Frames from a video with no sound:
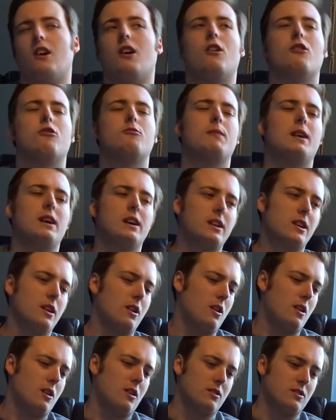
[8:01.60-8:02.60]
Oh my
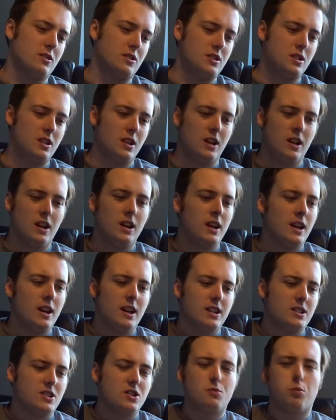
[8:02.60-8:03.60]
god.
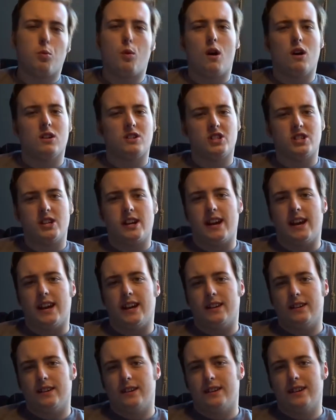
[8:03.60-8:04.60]
Just watch
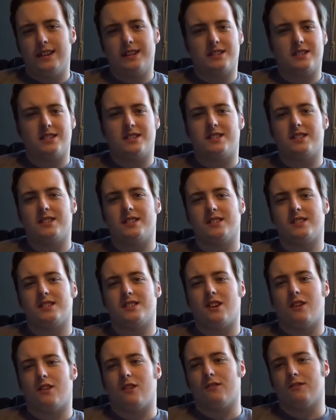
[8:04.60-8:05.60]
it and listen to the
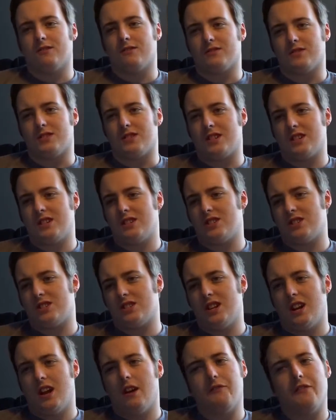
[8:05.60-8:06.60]
songs and
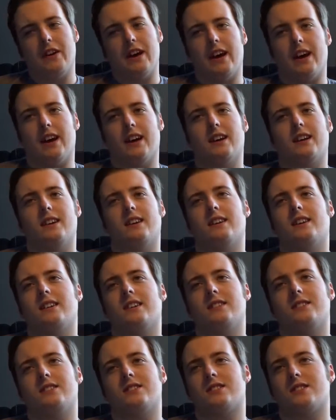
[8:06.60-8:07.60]
just love it.
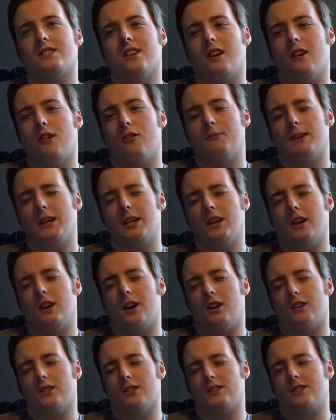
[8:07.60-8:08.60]
Just, oh my
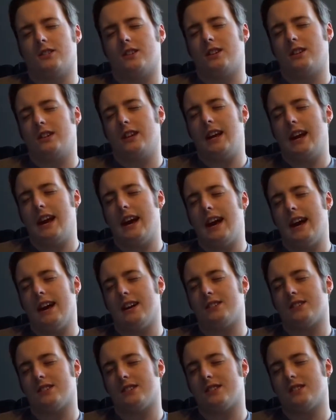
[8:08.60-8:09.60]
god,
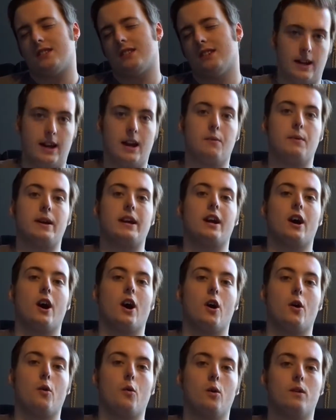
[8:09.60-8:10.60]
yes. Here we
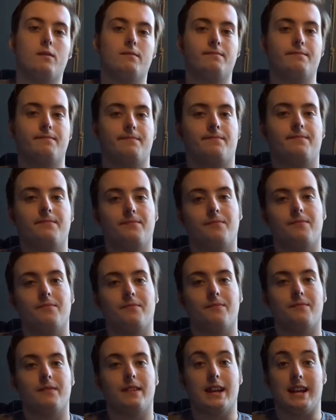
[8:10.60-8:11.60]
go.
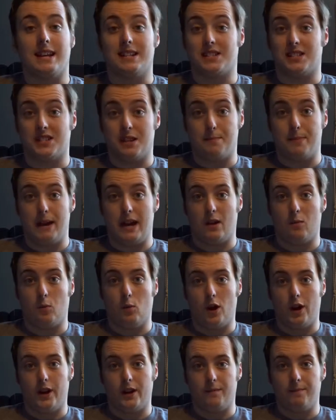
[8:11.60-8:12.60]
It's the big
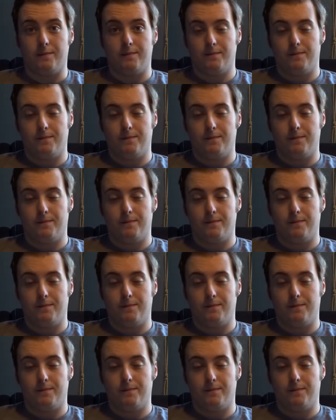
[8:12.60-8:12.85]
one.